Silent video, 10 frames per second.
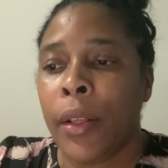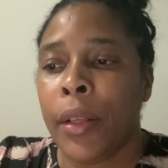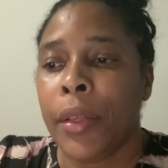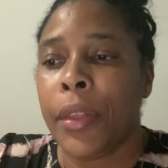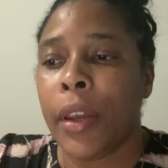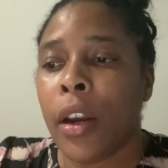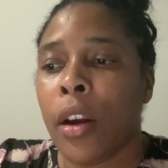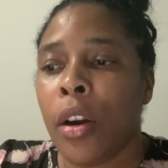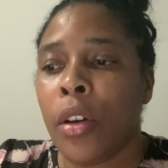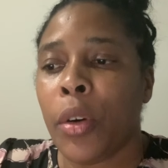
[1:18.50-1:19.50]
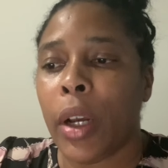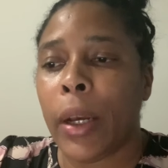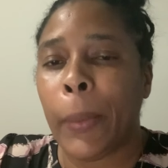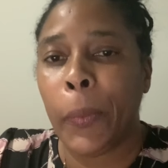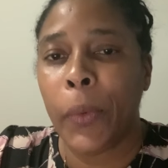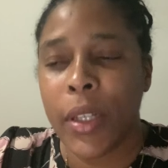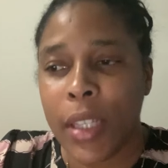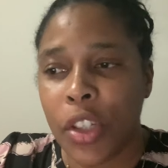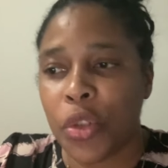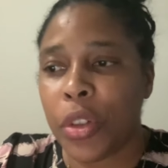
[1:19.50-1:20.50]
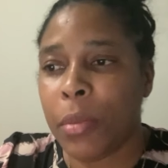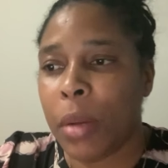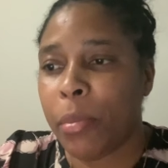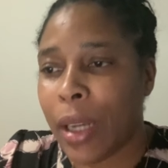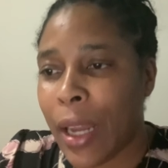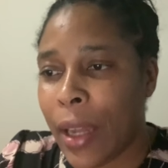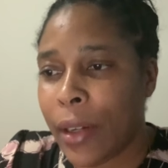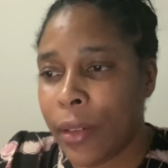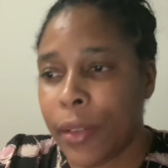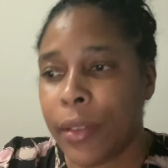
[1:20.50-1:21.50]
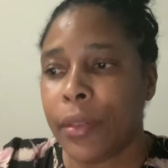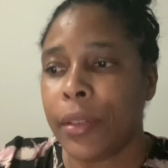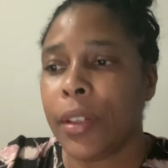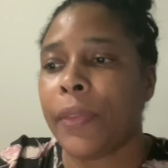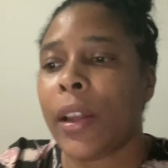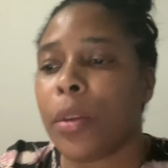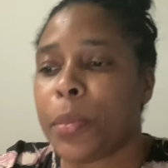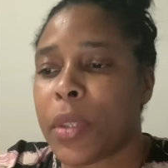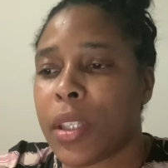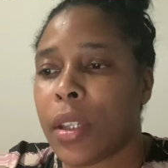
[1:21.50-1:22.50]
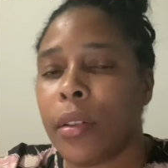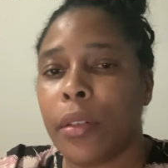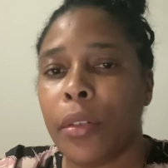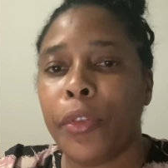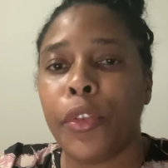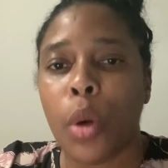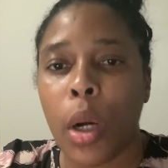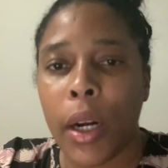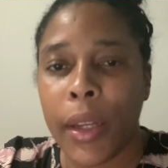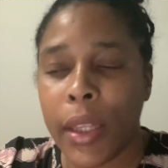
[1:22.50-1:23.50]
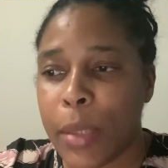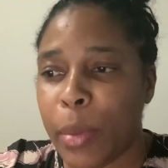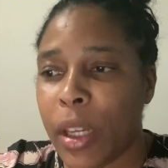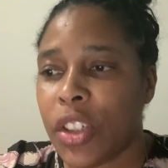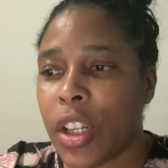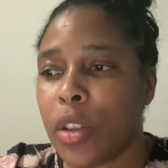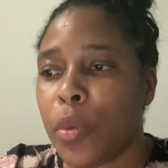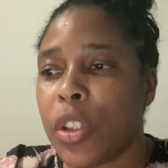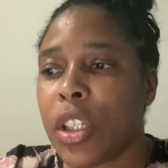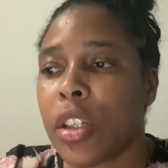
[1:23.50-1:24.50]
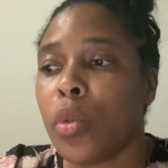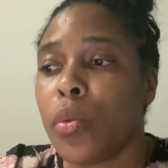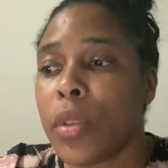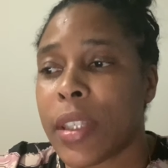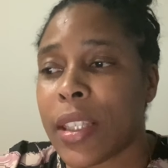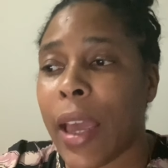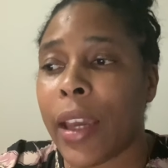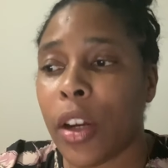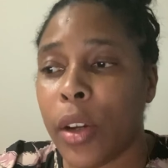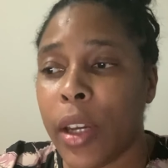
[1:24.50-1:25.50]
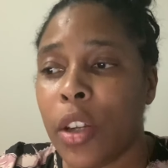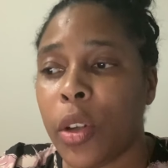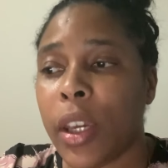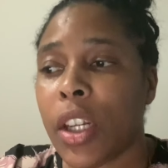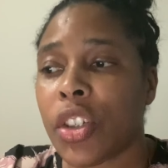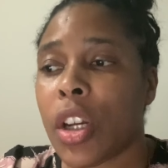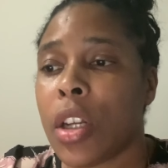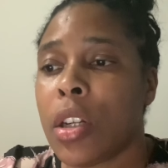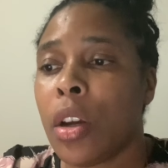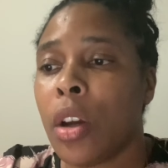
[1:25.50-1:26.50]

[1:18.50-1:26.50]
There was a treatment plan developed for this patient, which includes psychoeducation,